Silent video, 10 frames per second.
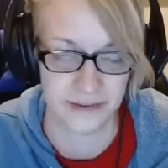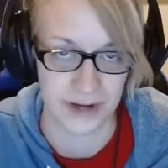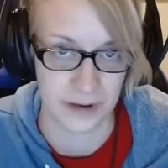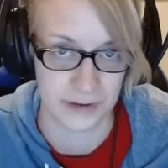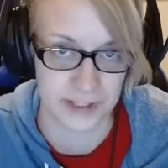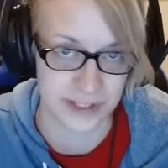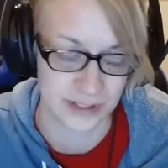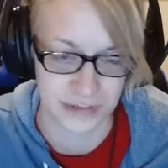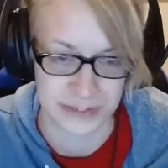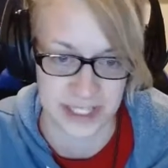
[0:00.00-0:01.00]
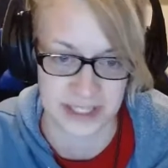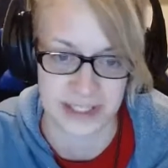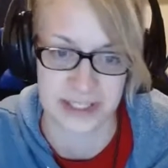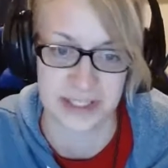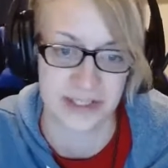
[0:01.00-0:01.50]
around
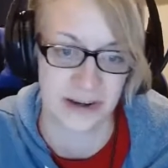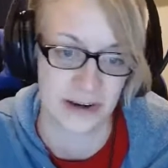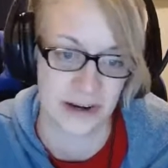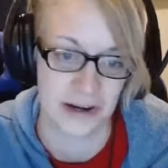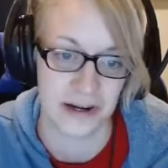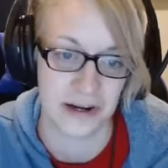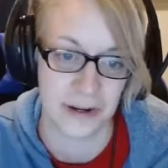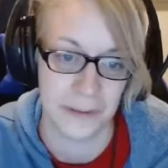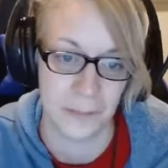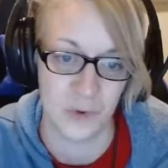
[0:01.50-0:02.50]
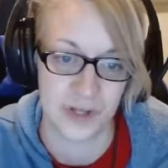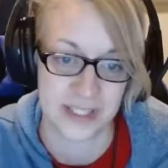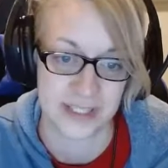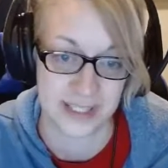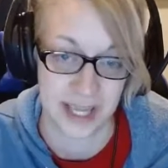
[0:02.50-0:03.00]
circumstances are um,
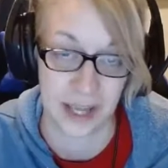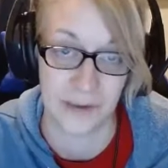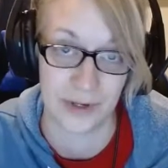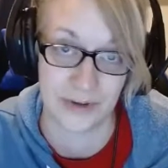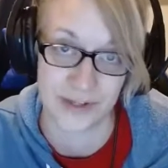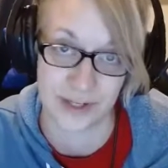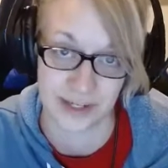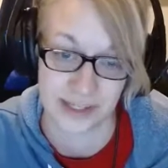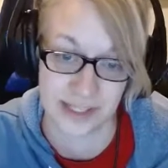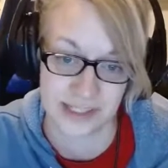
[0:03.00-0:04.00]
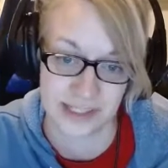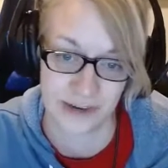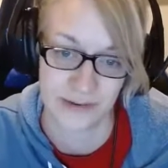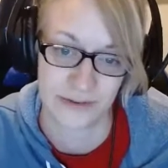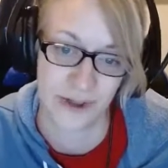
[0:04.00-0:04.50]
What to Say When You Talk to
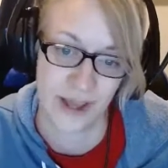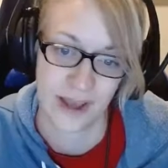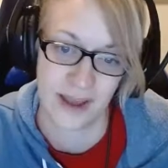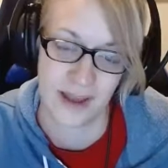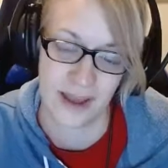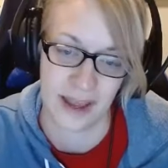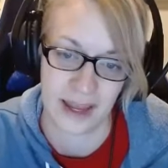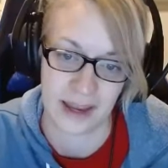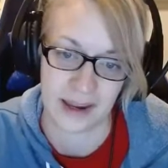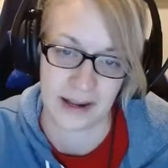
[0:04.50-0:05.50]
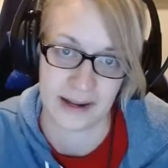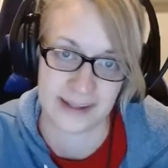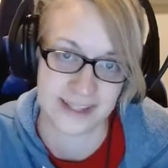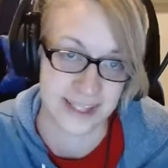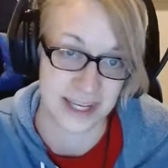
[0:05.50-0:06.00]
Yourself
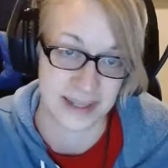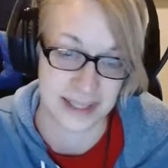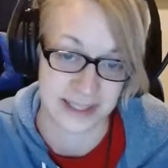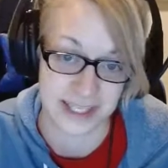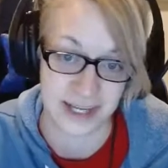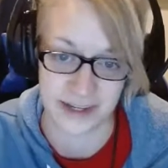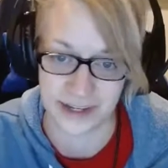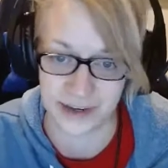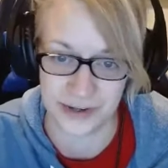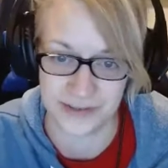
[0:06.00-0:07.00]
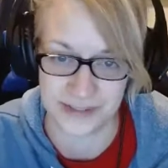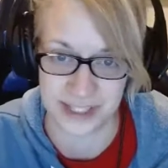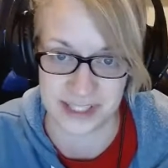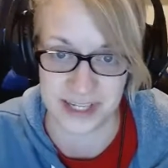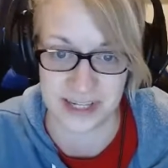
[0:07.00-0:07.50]
and The Secret Code of
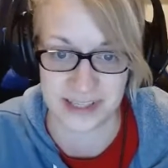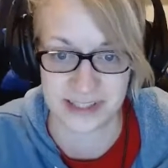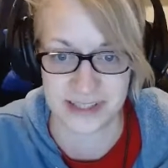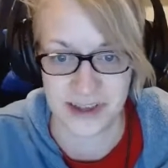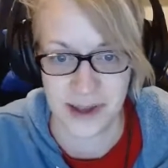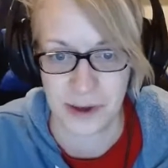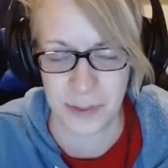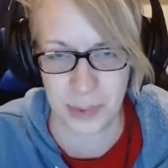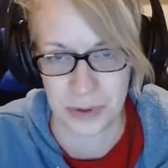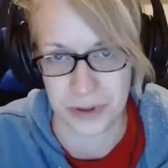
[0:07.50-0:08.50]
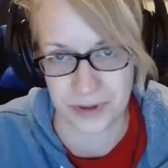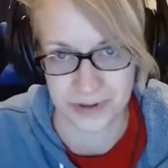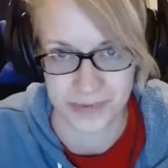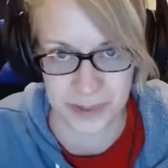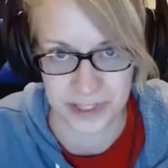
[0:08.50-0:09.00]
Success. Both of
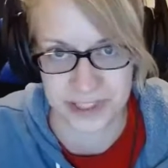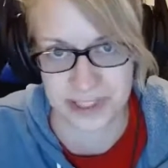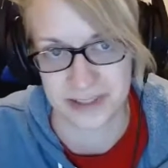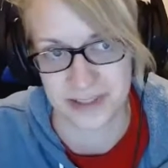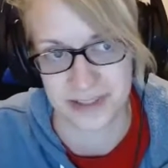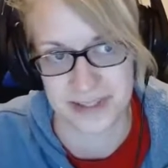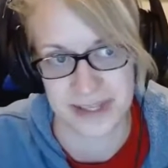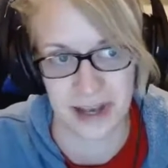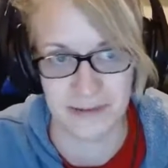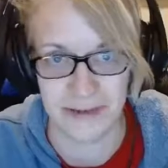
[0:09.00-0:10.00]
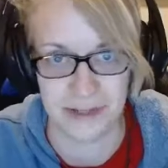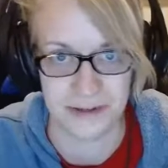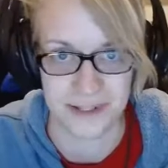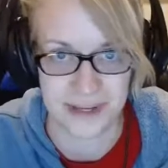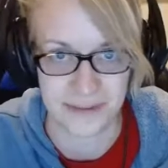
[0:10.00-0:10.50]
those books dive a
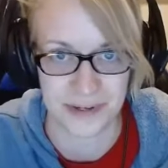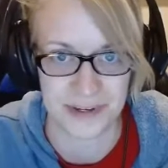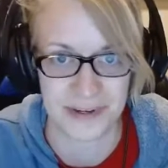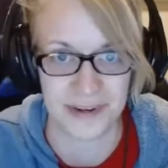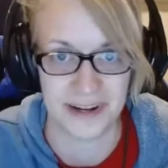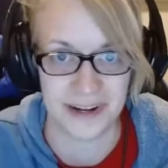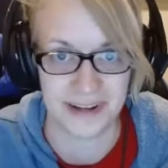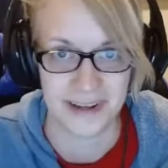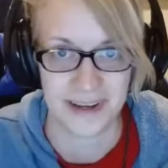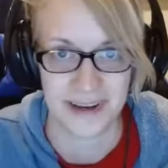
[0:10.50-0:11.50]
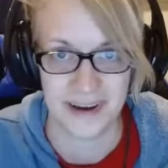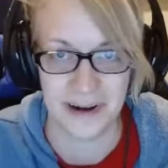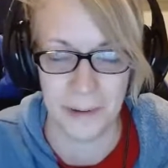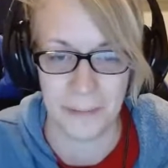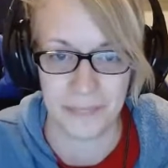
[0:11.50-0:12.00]
little deeper on
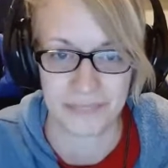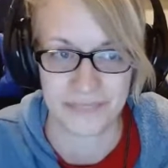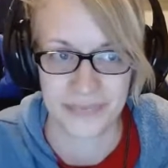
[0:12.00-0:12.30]
um,